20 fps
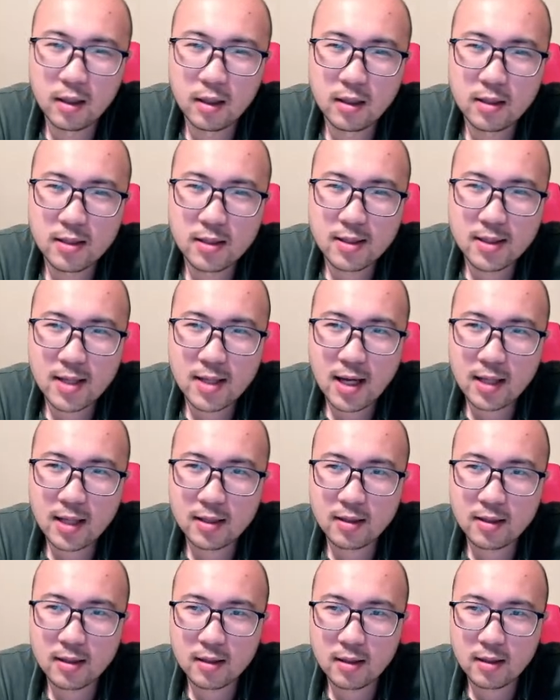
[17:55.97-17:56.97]

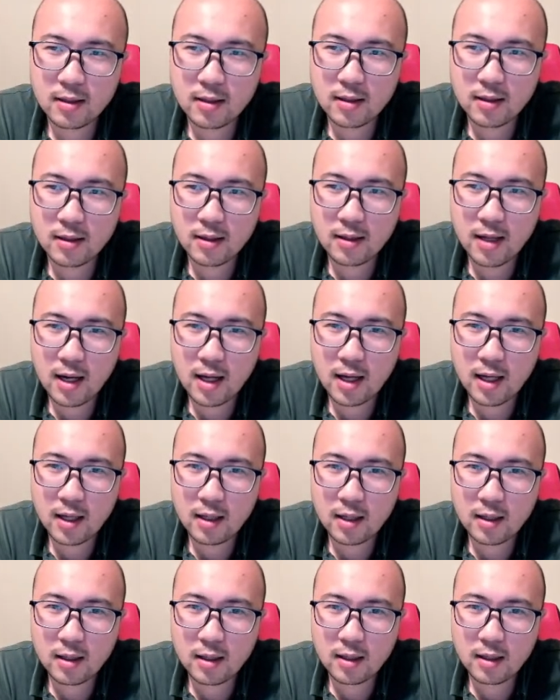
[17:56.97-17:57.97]
said
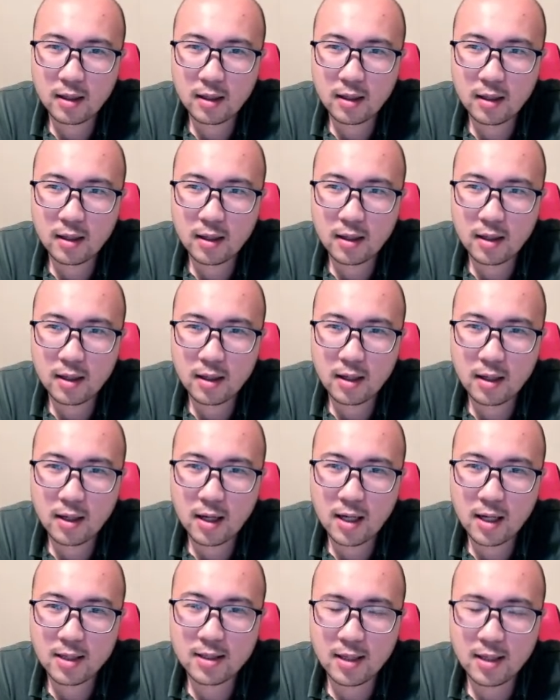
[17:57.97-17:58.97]
that.
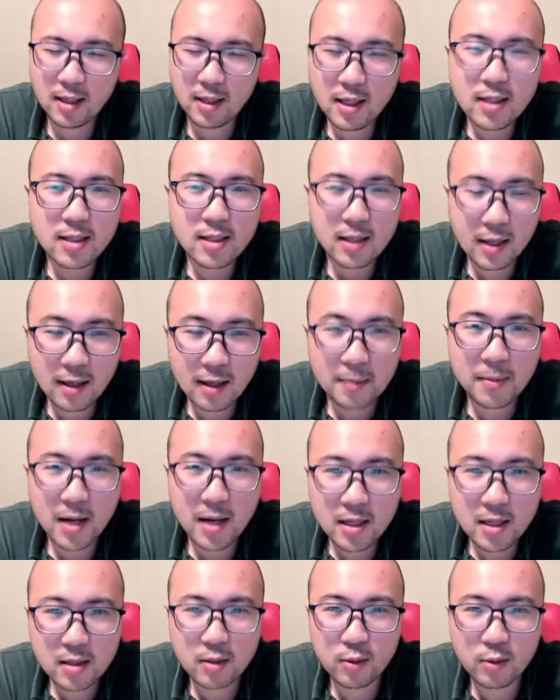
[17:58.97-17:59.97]
I think it's Elon
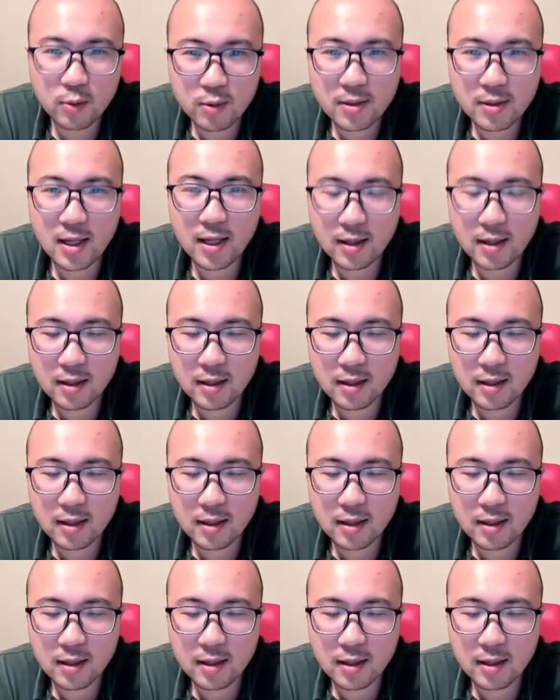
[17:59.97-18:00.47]
Musk who said